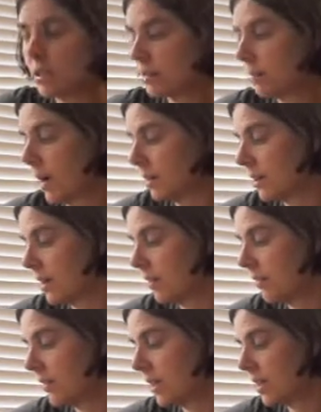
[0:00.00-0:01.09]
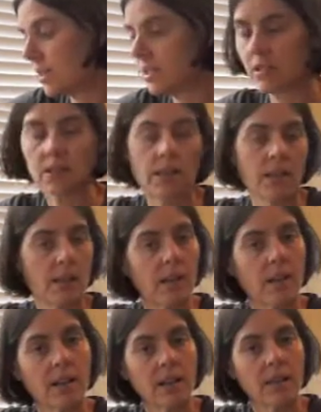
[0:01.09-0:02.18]
This box can fit easily
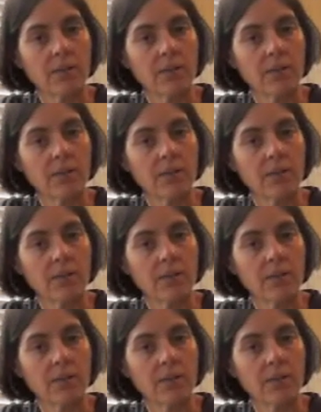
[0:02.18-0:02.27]
in